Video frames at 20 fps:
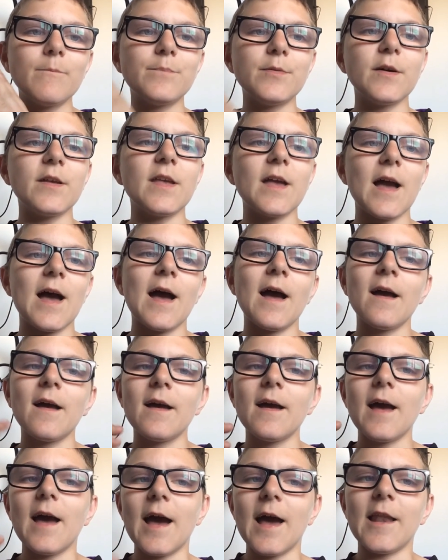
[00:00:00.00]
But yeah,
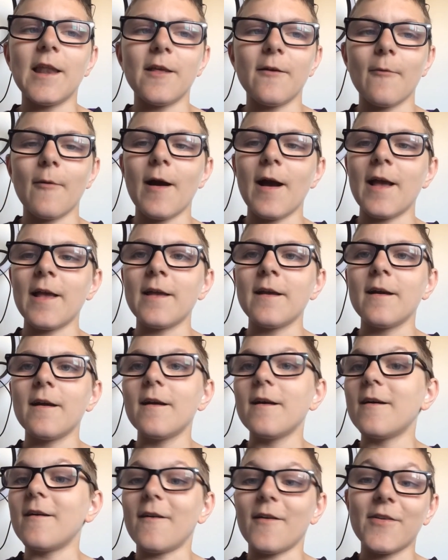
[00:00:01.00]
anyway,
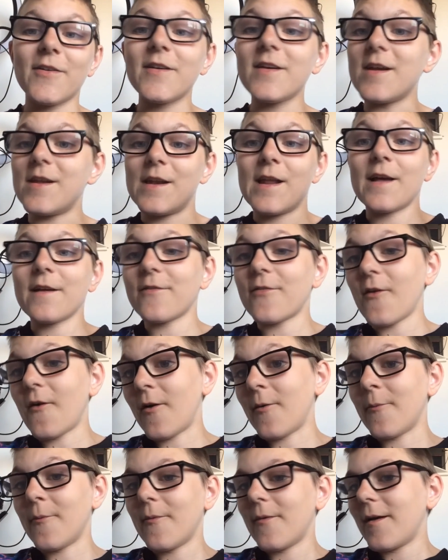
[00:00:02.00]
I'll see you next
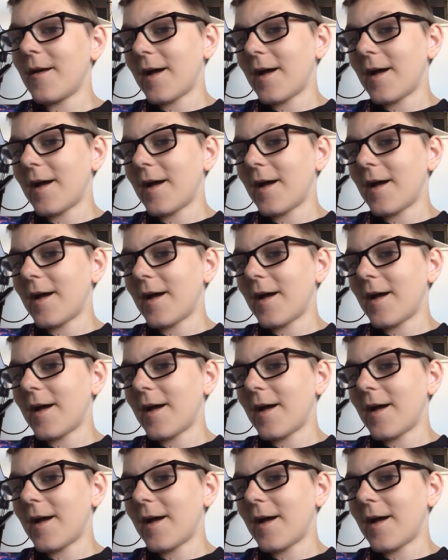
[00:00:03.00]
time.